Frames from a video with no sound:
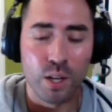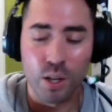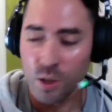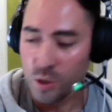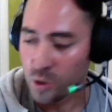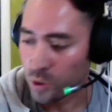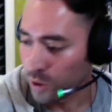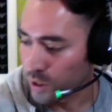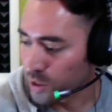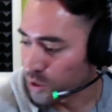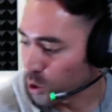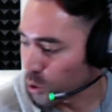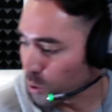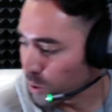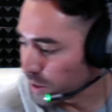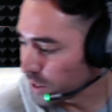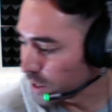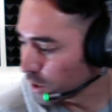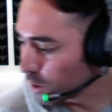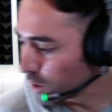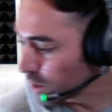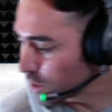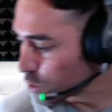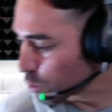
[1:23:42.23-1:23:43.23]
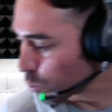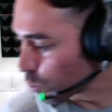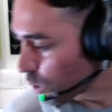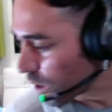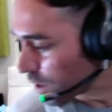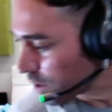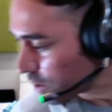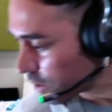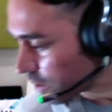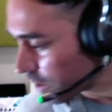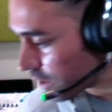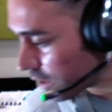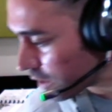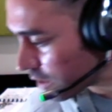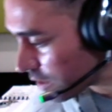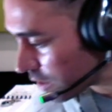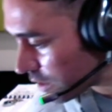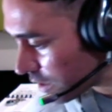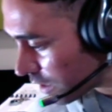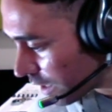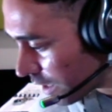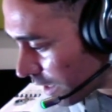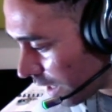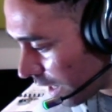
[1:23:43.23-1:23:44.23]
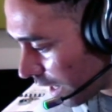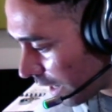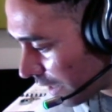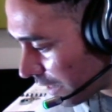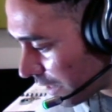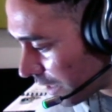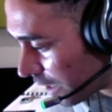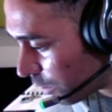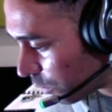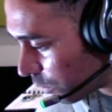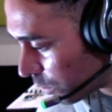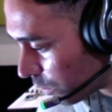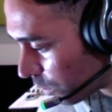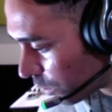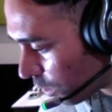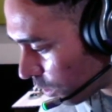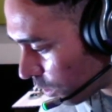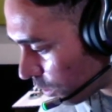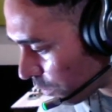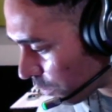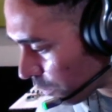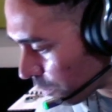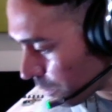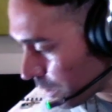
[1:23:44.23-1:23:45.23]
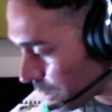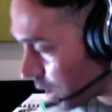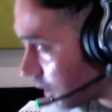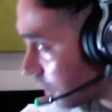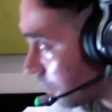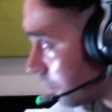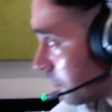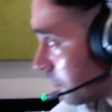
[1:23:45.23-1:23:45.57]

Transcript: So let's go in here, let's render this, and then we will go from there.